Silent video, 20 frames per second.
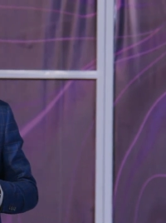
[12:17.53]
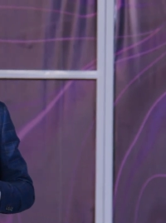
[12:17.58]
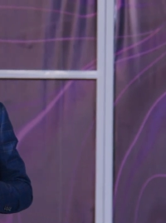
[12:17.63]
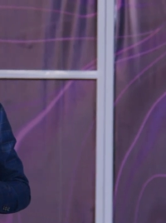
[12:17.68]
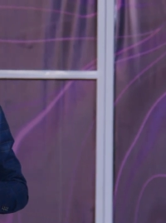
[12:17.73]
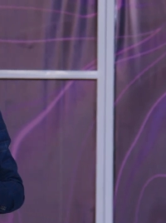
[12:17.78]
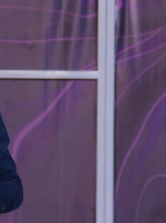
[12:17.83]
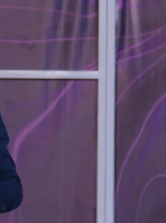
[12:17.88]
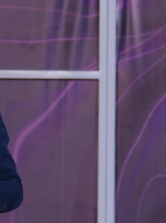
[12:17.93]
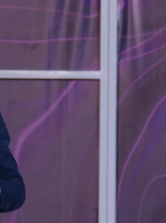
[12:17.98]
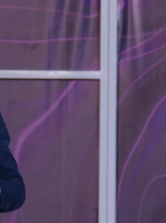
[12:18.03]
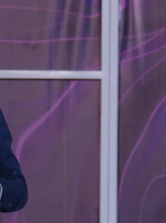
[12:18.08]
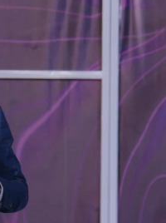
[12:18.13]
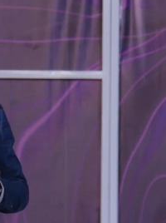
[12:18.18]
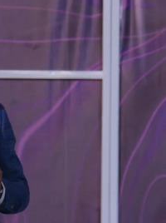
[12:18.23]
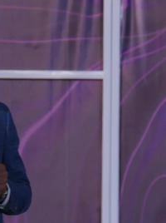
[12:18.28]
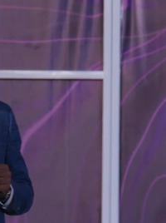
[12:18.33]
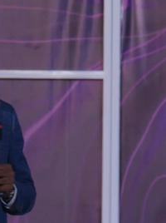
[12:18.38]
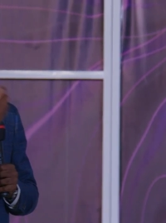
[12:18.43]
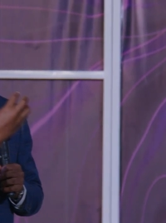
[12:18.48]
And that was
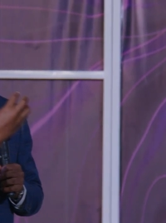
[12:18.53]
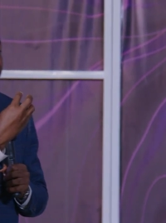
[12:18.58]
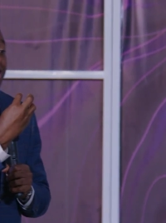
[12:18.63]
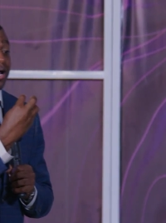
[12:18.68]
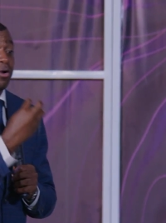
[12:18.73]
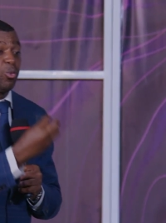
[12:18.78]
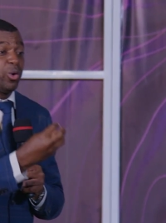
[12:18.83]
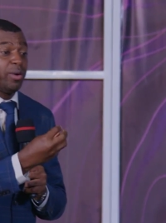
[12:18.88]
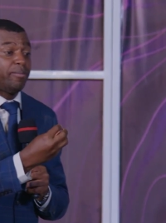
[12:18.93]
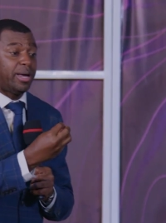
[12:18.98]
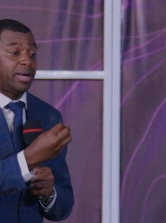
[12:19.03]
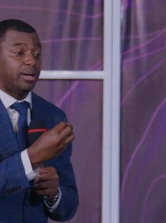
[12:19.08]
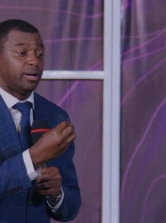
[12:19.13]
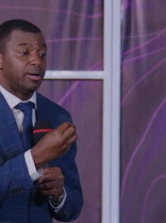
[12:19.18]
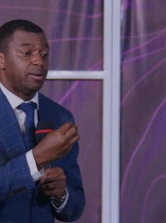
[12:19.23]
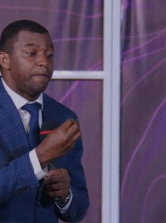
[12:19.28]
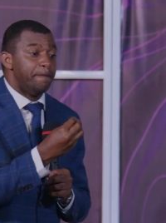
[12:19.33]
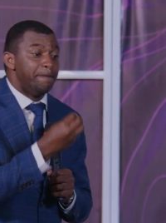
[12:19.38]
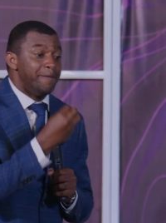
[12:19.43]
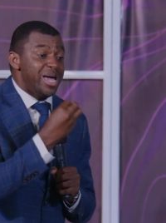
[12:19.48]
to men and women.
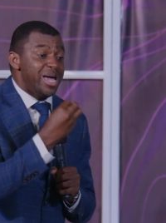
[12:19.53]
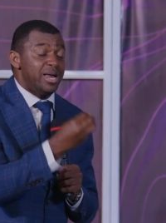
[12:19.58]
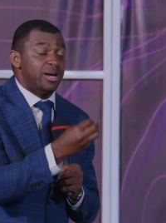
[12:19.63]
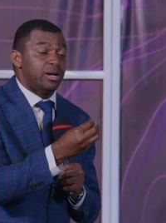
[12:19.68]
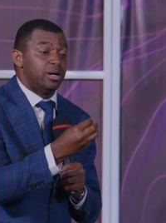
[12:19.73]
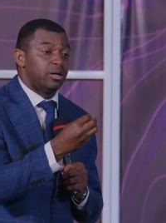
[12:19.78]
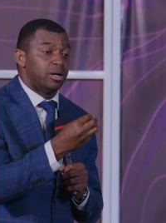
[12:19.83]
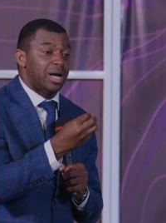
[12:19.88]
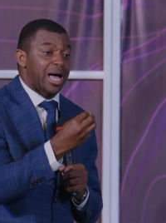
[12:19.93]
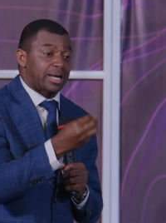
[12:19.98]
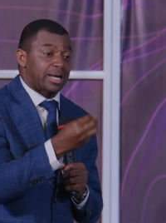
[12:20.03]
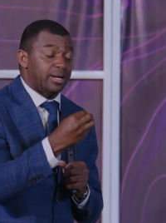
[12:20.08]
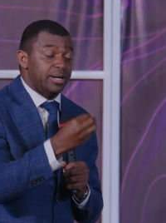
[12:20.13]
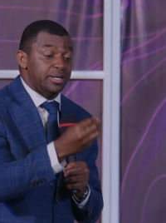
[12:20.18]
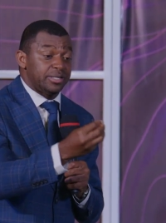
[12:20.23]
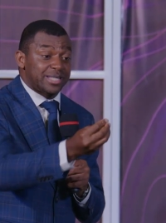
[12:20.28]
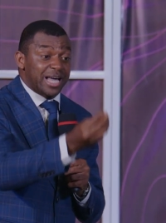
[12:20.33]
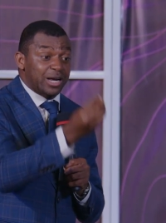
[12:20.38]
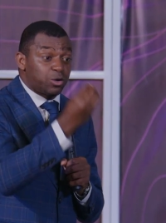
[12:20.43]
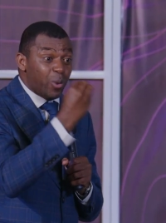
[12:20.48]
Men, at
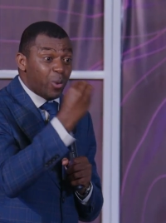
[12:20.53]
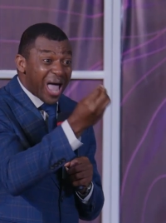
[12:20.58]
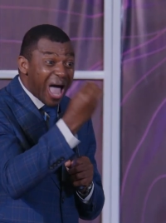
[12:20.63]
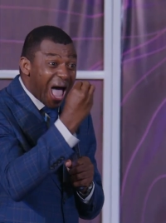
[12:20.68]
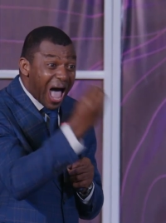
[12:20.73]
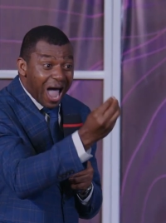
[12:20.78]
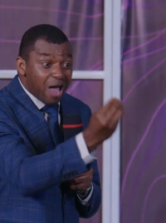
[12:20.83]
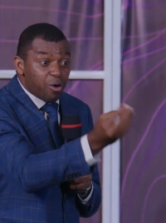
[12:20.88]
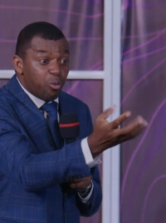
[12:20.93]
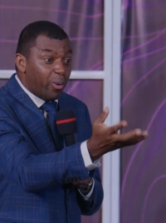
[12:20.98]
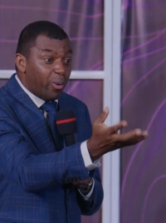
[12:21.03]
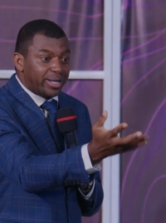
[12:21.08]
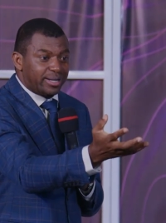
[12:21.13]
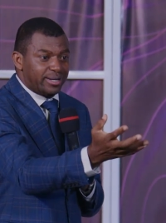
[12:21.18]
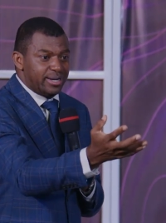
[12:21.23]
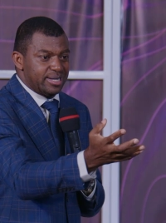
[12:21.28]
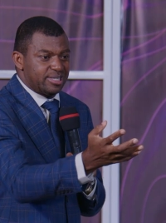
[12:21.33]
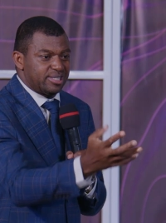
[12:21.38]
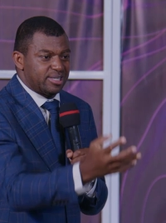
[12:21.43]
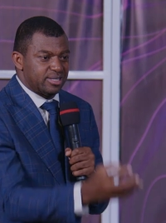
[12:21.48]
least, that were
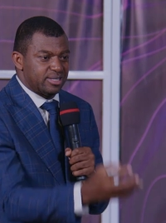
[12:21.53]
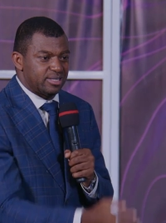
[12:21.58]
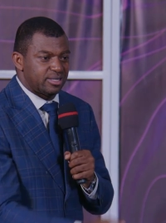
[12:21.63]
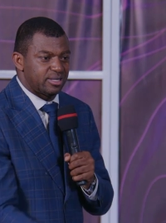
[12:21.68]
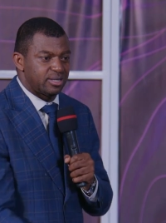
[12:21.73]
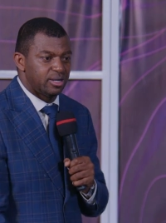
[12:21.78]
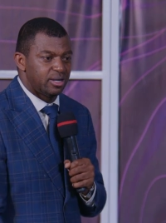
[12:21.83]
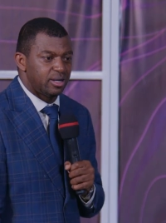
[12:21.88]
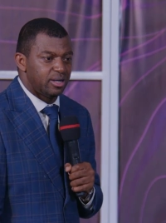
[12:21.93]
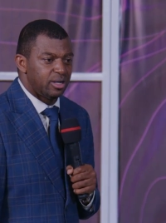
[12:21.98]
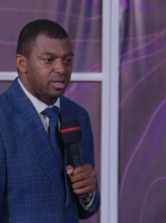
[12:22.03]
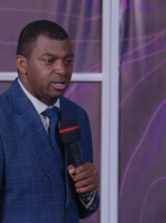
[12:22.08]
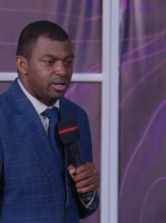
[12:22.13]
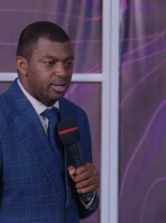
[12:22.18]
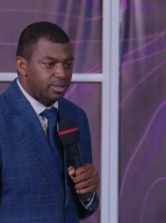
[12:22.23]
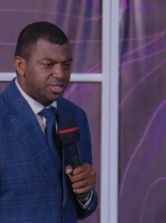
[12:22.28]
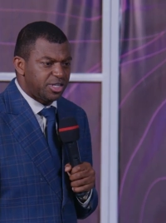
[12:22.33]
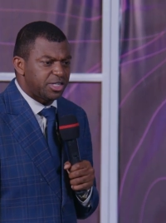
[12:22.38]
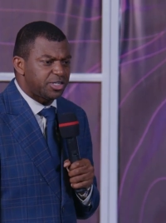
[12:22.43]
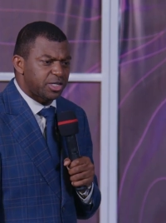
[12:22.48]
eyewitnesses.
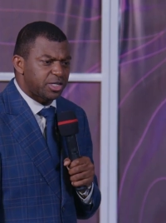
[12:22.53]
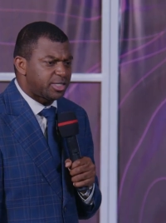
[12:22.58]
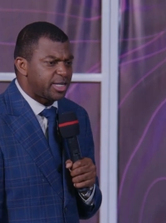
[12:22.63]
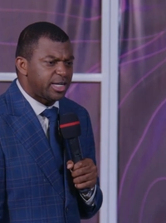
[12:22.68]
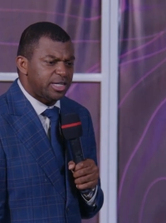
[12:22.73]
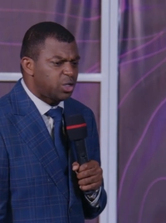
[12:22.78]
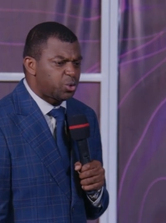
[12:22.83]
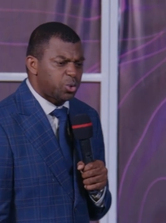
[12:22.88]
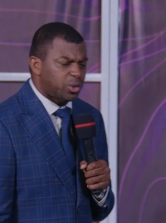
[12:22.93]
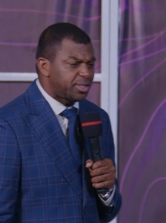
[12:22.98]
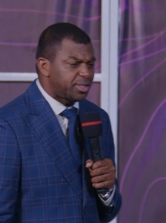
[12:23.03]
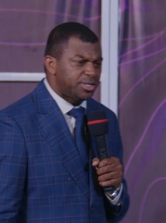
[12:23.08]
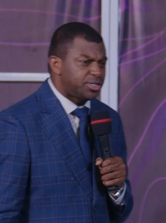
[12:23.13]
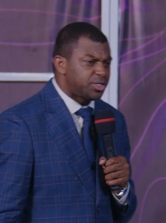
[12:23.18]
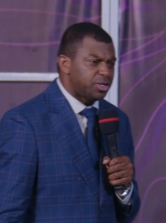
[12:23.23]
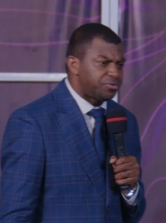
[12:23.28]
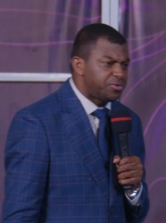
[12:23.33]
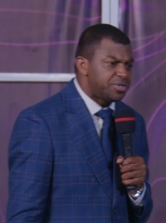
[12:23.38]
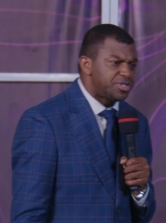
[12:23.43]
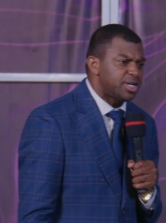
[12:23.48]
Jesus said it wasn't
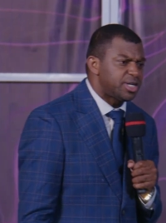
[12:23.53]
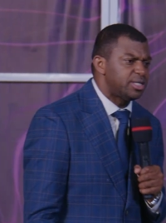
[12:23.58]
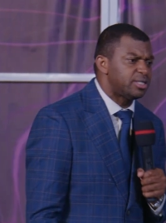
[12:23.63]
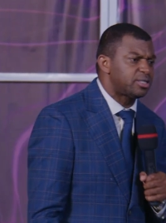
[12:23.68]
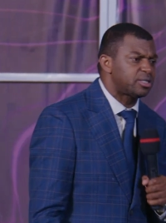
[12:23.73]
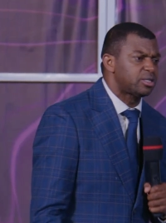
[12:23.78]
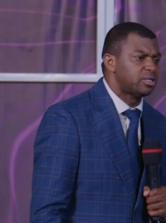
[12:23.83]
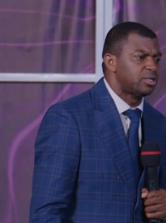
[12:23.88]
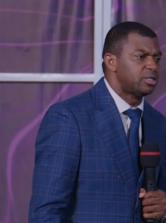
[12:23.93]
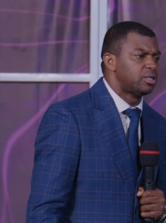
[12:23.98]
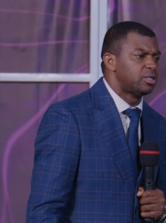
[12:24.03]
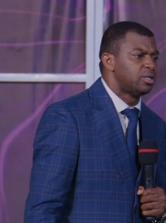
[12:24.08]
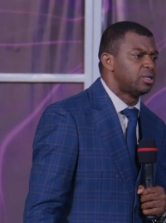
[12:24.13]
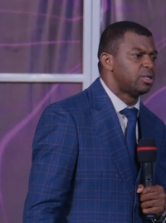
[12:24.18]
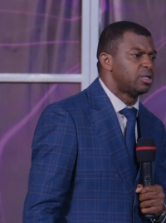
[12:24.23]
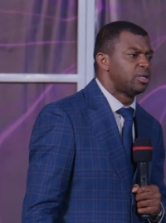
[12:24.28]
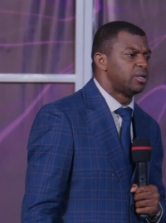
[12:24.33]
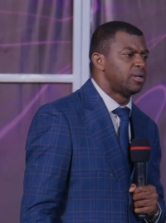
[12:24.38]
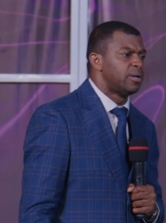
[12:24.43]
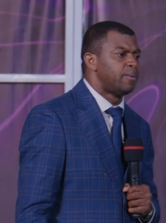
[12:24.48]
sufficient.
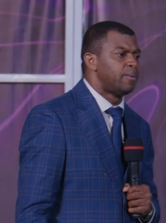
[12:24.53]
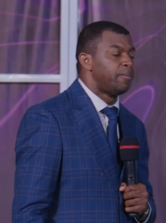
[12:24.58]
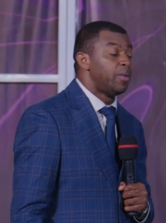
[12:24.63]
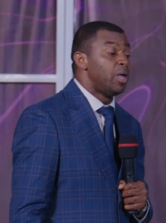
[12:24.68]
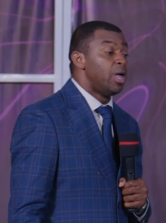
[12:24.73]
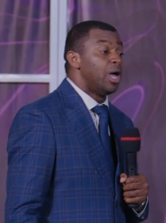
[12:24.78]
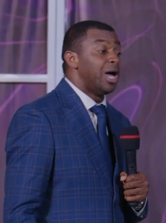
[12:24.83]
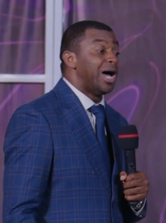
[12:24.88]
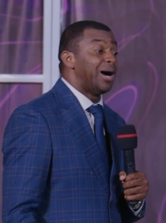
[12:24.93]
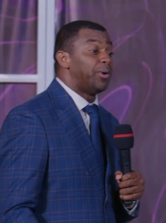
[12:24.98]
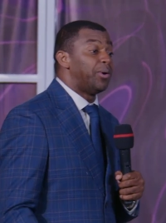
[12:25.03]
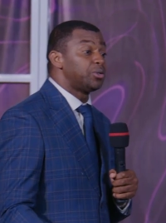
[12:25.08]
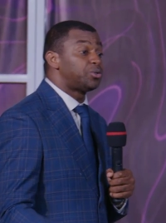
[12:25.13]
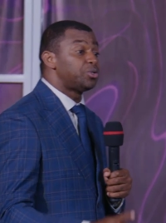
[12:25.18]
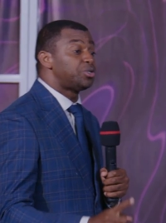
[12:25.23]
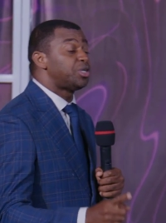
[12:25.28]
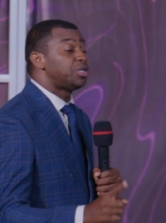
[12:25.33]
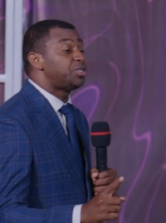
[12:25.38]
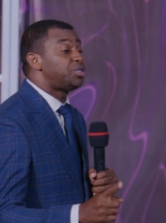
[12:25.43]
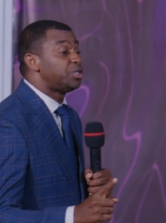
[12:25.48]
I want to
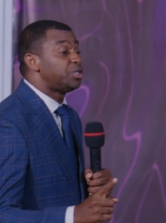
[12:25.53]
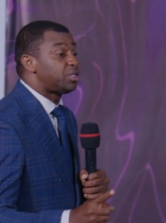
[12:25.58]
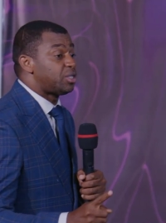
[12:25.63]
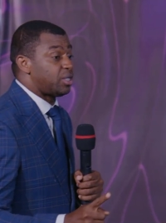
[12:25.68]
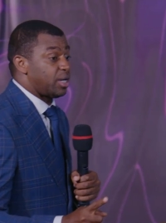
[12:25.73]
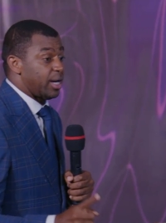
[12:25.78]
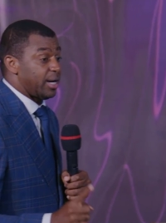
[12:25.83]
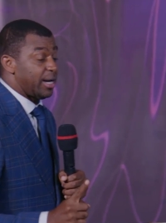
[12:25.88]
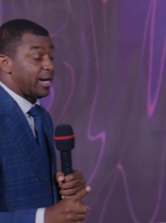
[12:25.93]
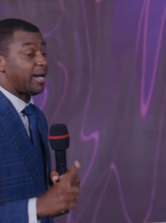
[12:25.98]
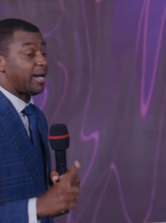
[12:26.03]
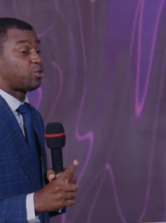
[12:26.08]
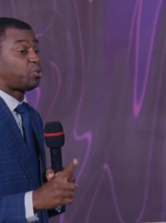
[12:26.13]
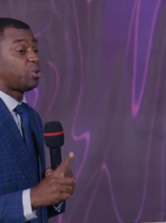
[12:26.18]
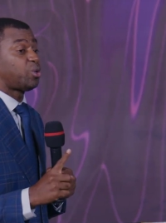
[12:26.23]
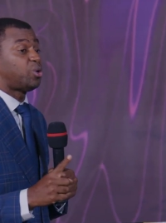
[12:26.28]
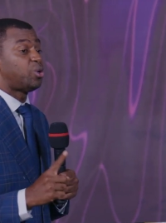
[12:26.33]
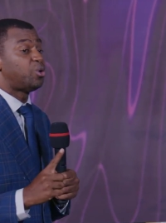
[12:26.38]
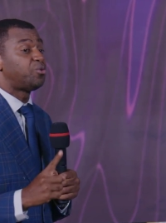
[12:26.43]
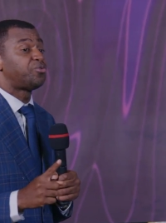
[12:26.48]
say to you tonight that as we
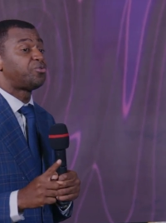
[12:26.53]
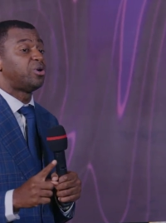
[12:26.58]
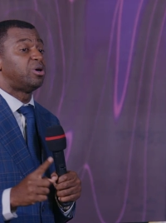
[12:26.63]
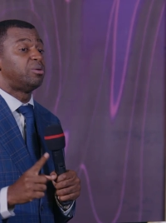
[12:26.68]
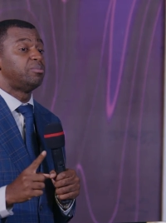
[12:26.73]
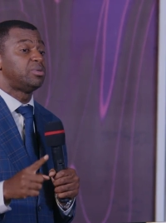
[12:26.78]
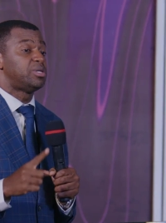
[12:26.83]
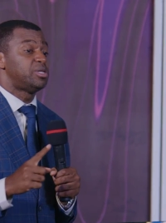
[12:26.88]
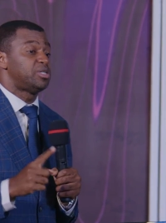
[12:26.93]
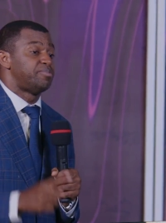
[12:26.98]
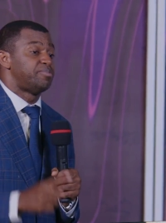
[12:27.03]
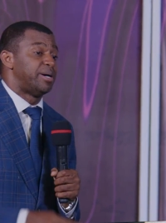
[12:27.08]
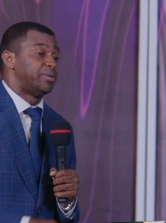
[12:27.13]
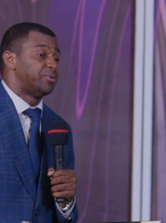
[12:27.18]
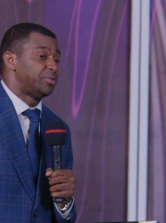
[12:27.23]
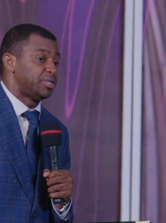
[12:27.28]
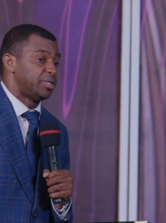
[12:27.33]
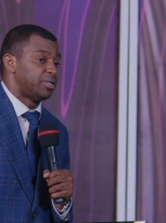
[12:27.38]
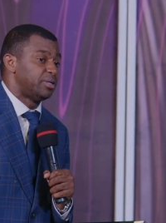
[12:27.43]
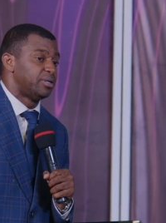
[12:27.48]
go from this
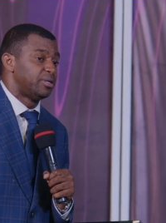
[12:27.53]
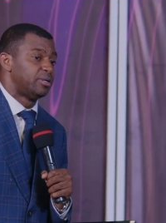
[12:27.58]
mountain,